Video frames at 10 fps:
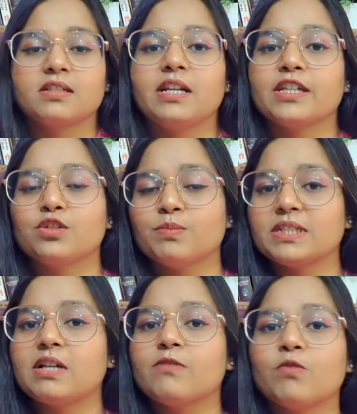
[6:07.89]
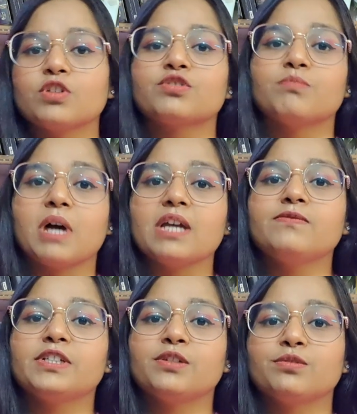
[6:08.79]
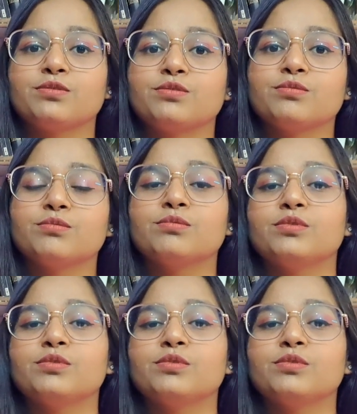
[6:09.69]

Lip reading: Like, you must have watched my videos too,